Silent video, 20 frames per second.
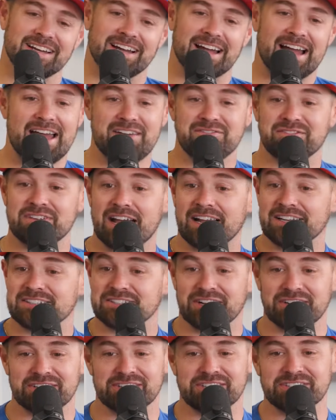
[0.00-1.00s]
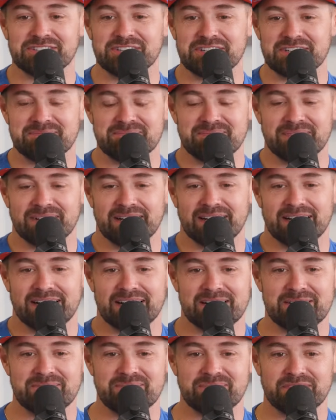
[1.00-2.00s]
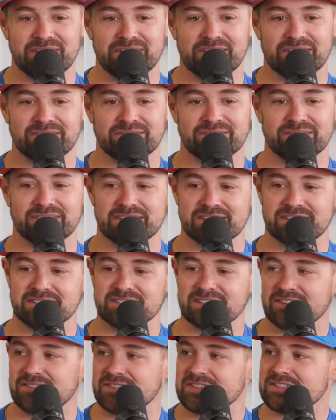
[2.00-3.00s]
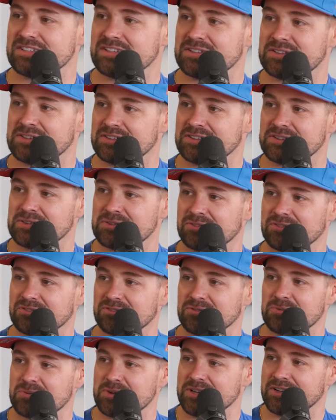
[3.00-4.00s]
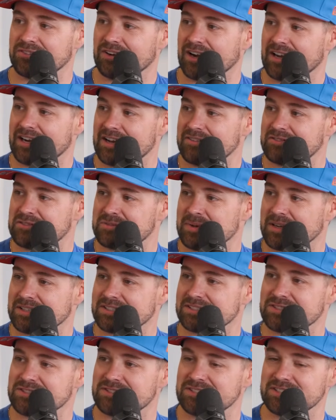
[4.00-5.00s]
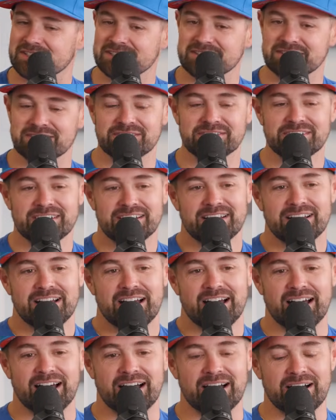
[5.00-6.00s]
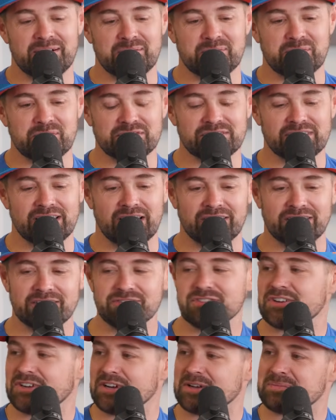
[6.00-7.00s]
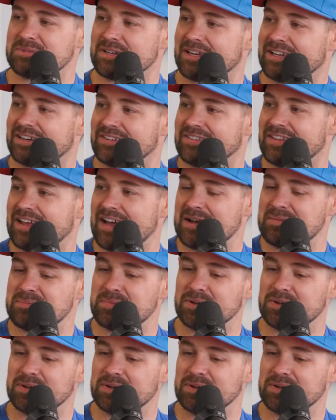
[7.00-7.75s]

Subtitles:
I have not talked to him. This is obviously the week right after Mexico City. So we'll see. I'll give you an update on that.